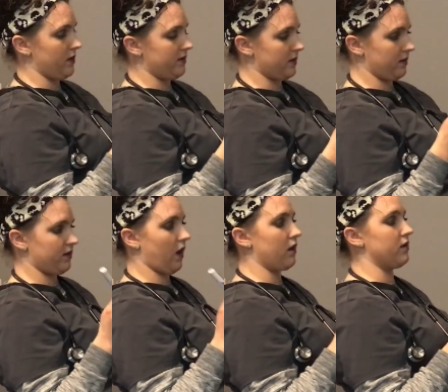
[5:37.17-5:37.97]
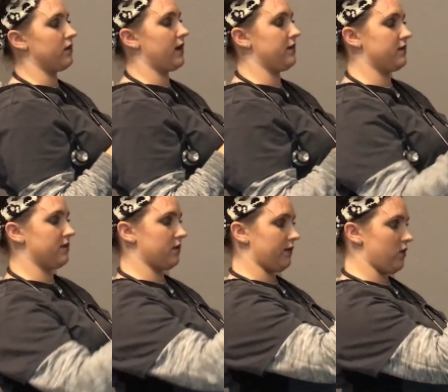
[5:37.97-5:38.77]
the 6 cardinal
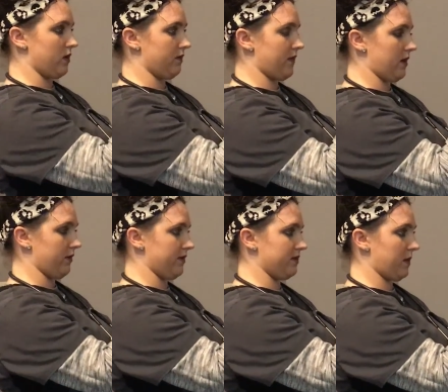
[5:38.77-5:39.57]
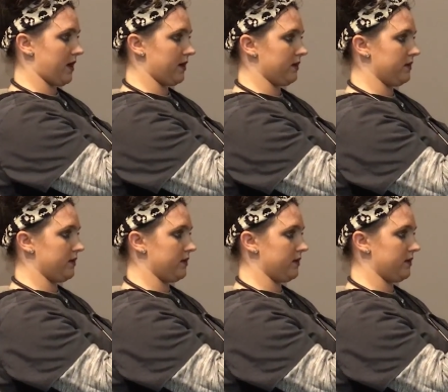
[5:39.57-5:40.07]
gazes, so if you can follow this pen.